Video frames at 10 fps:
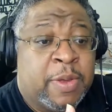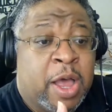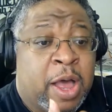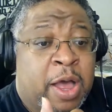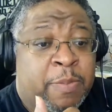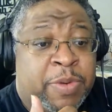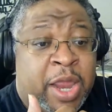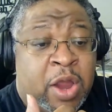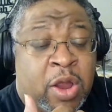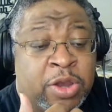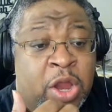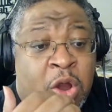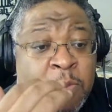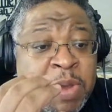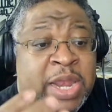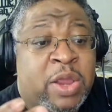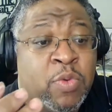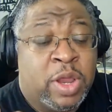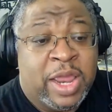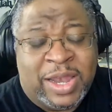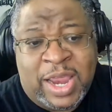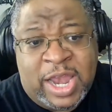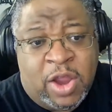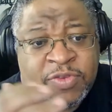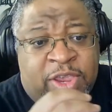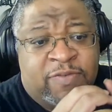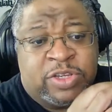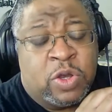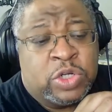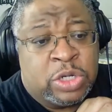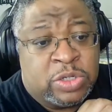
Um, there there are many, and then there is even social